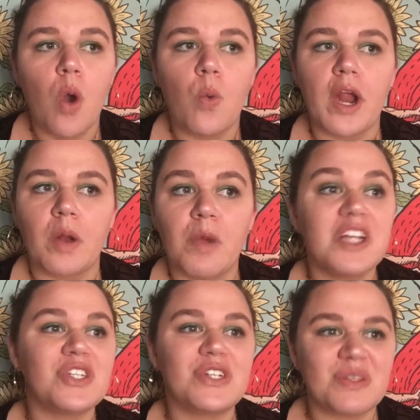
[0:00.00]
where
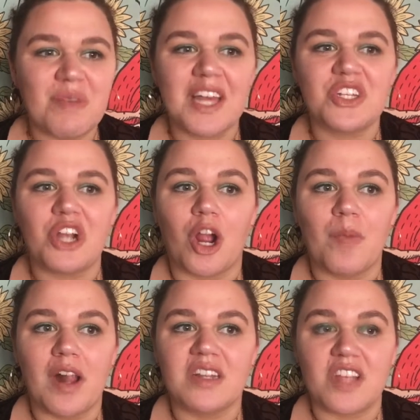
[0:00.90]
monsters and magic are
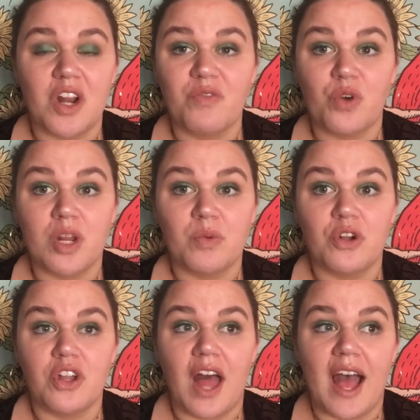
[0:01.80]
about as unavoidable